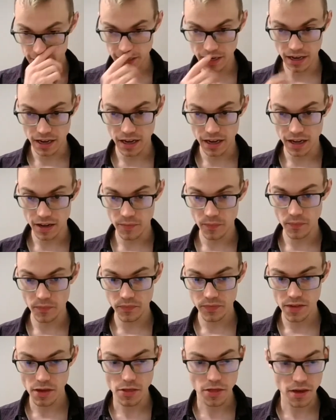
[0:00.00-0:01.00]

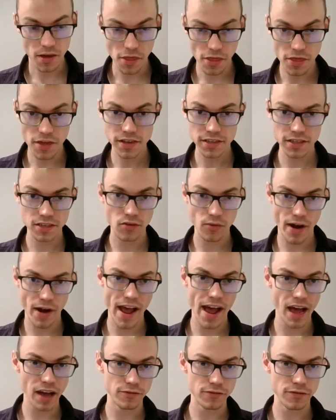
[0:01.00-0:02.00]
this
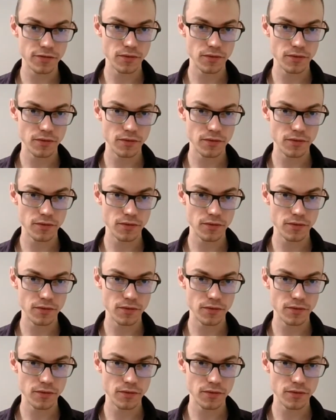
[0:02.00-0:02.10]
graph,